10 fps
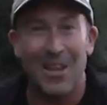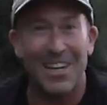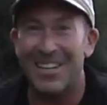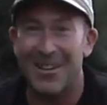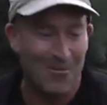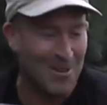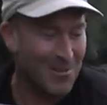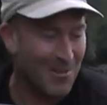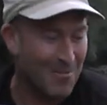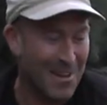Bloody couldn't
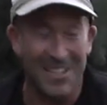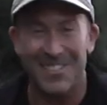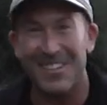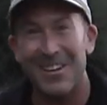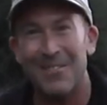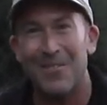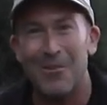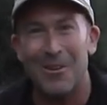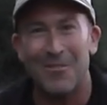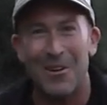wish for a better start.
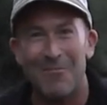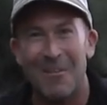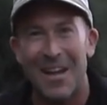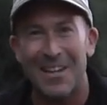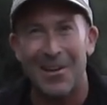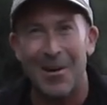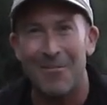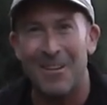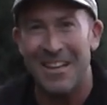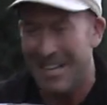43-pound
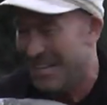cobbin.